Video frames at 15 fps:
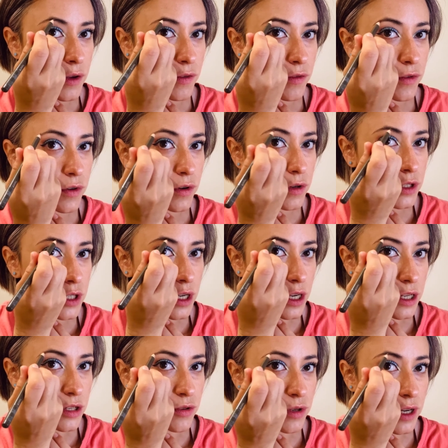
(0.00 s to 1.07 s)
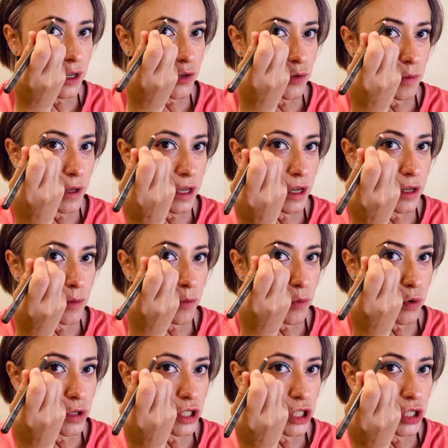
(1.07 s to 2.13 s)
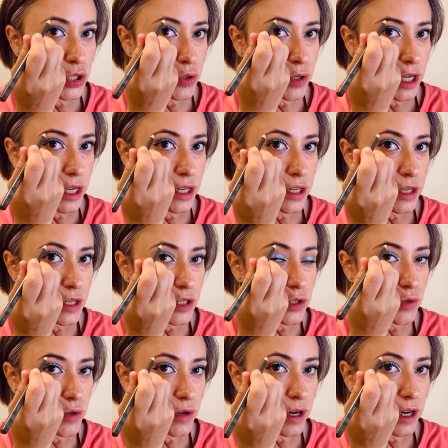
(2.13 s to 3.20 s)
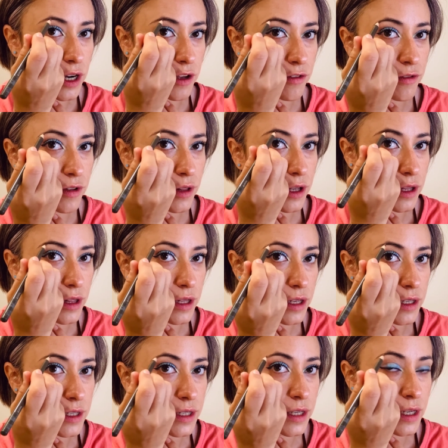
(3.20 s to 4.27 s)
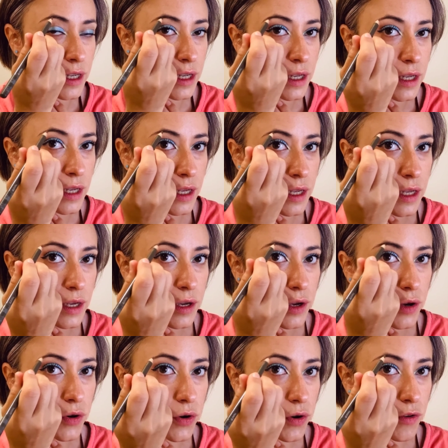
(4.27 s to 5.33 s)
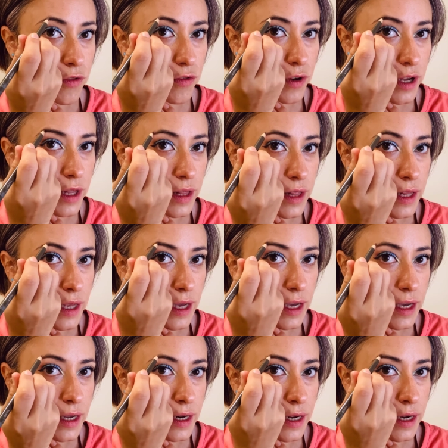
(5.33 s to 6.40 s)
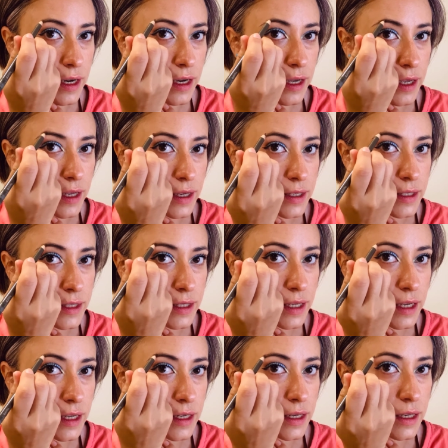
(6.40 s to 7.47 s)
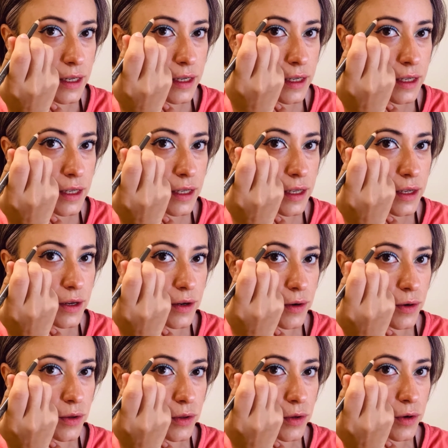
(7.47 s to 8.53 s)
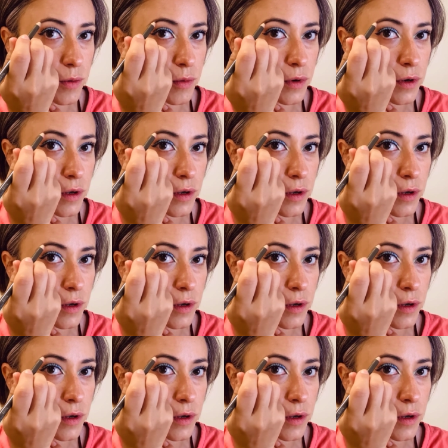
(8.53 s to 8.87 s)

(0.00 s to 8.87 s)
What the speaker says: first I try to make it more straight. So I fill in this curve, and then I extend it here on top